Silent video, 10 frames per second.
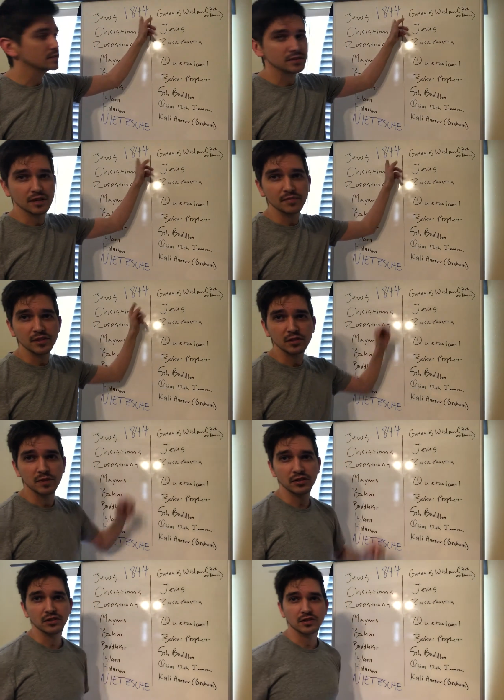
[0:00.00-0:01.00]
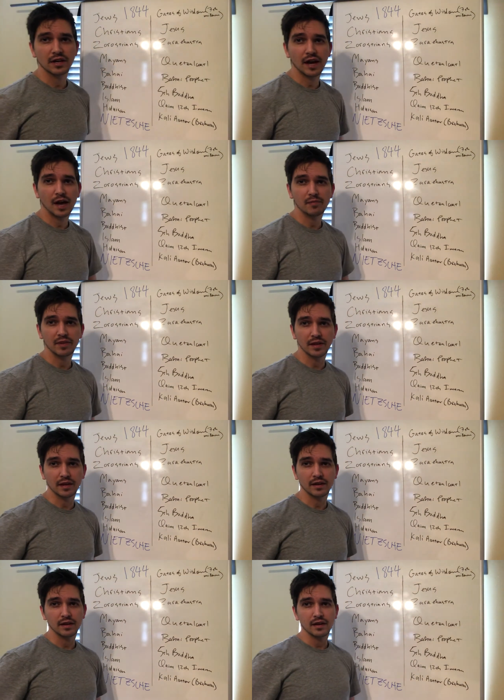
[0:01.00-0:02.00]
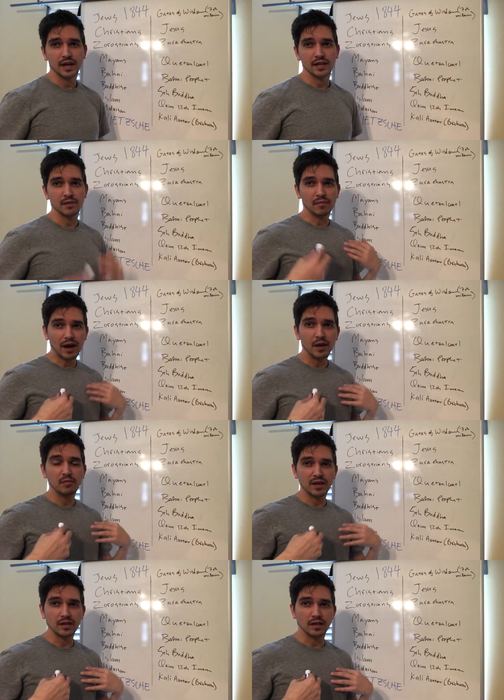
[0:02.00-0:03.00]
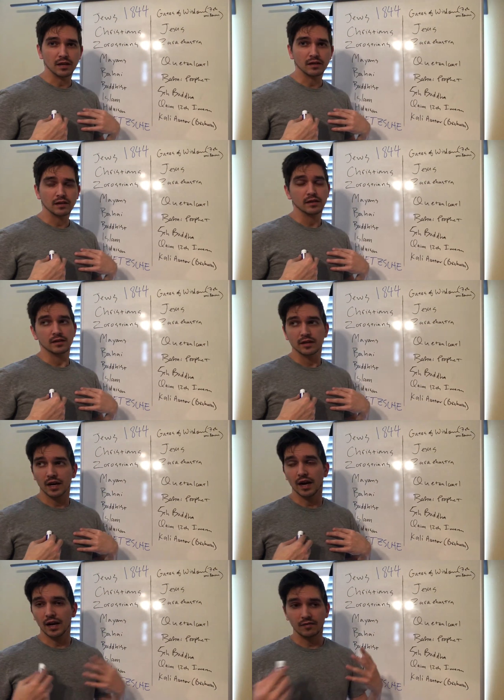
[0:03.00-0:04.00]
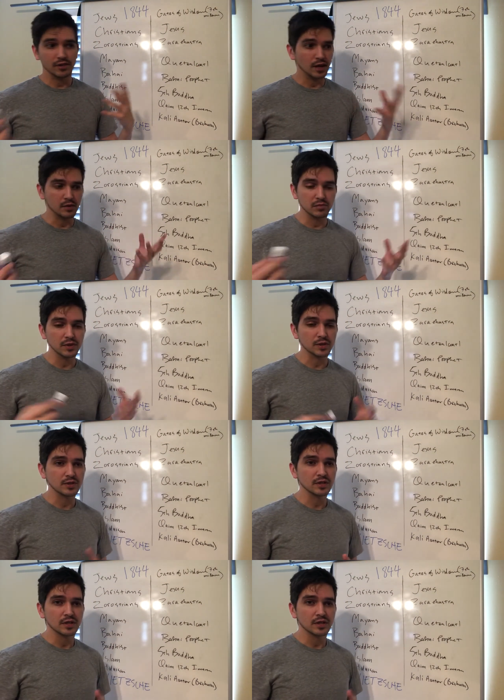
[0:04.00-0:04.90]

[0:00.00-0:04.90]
something special is going to happen then. And in my opinion, I have a lot of books,